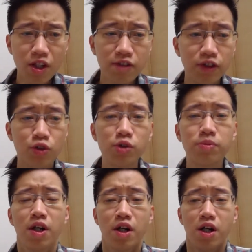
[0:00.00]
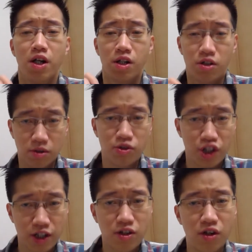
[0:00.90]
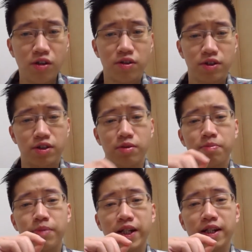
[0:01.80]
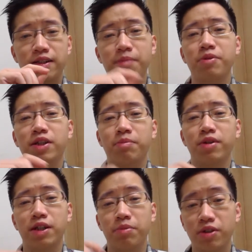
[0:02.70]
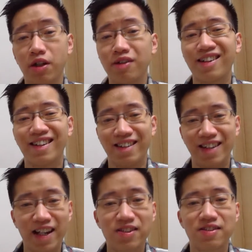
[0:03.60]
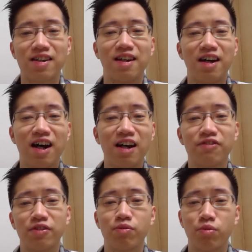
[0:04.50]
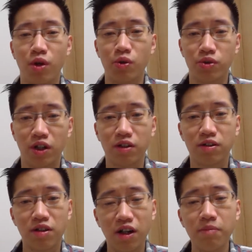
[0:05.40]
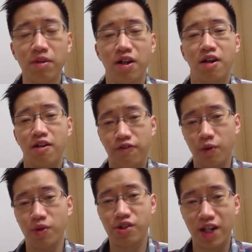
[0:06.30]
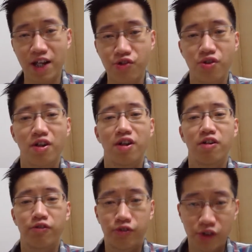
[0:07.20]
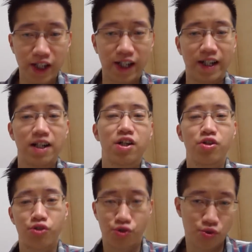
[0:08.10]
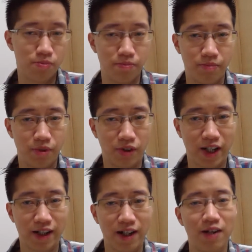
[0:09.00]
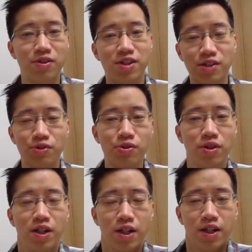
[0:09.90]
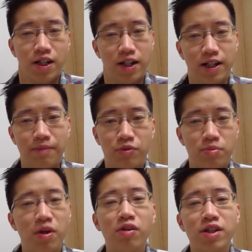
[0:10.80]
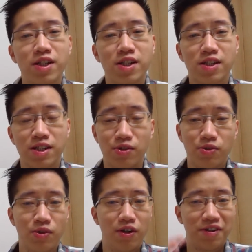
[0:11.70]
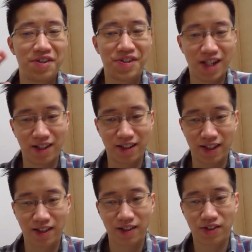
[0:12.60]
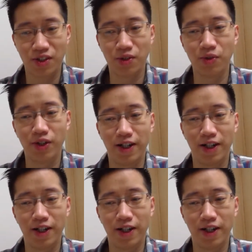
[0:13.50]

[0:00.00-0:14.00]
for group coaching call, there'll be www.next-row.com/free Zoom. Okay, I'll see you tomorrow, and see you on Saturday. So